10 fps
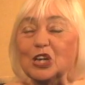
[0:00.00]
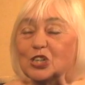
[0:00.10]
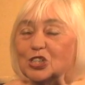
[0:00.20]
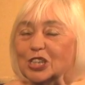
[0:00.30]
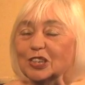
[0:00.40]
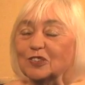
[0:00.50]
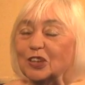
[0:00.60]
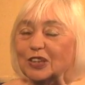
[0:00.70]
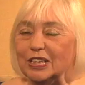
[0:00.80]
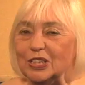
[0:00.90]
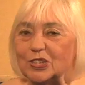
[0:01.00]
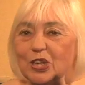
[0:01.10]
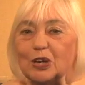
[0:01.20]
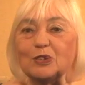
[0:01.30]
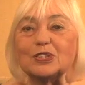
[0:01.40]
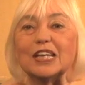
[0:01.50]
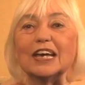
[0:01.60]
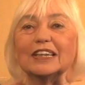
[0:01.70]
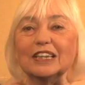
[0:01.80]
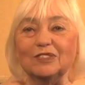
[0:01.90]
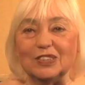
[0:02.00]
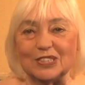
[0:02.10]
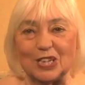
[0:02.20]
She lived on the East Coast. Dad lived in